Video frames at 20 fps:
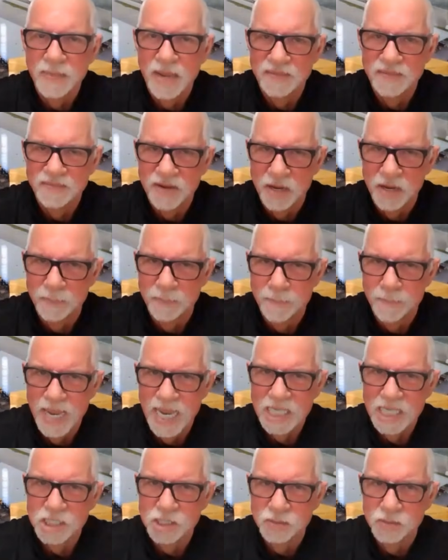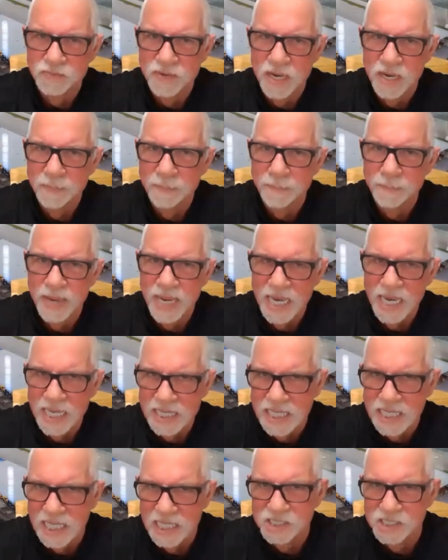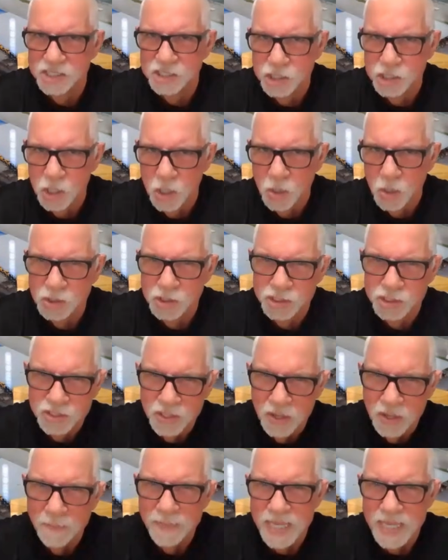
I went back to one bank that showed some